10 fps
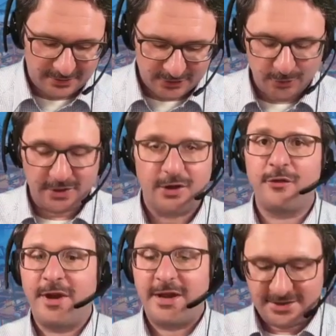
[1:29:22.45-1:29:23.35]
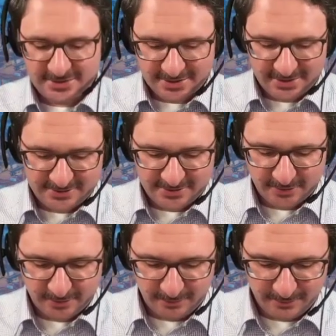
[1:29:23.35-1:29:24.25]
So we know the right-hand side is
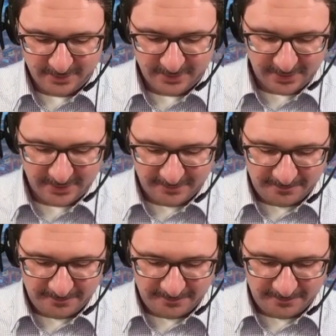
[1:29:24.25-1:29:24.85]
0 here.